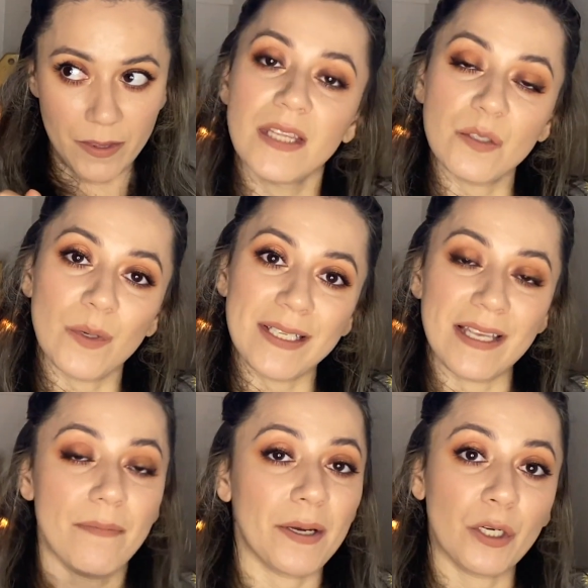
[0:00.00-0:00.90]
This one is
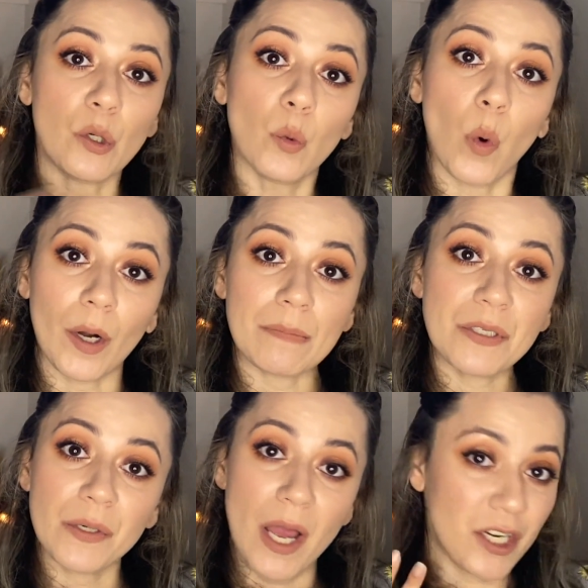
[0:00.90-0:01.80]
a very warm
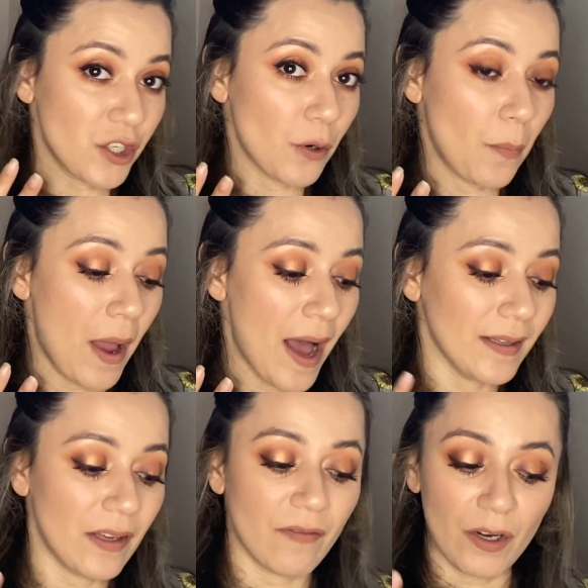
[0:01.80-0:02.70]
tone eyeshadow
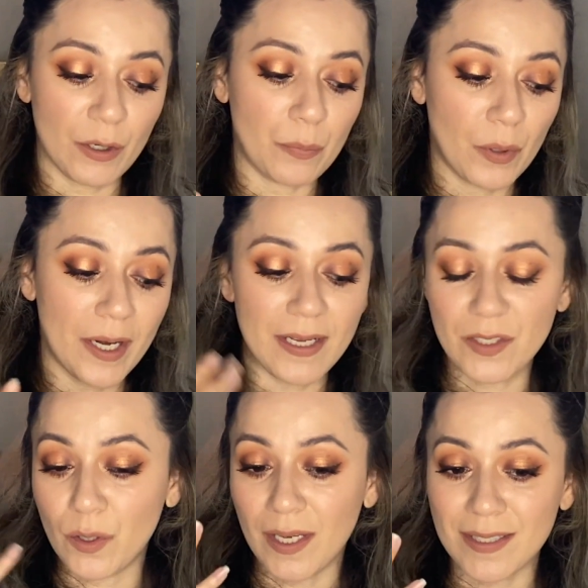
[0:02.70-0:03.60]
palette, very pretty as
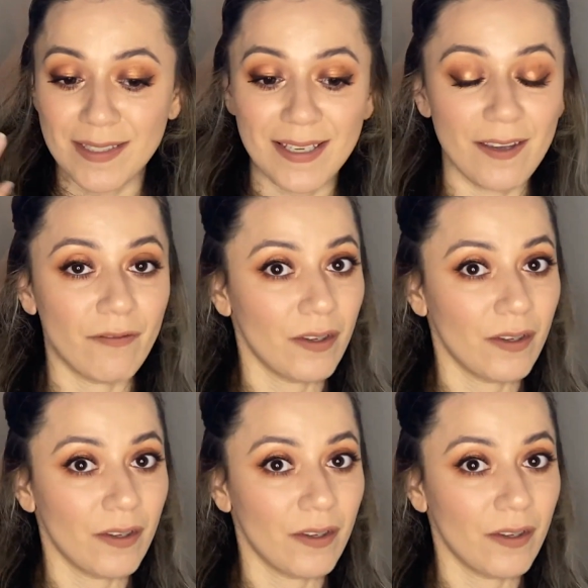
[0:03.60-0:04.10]
you can see.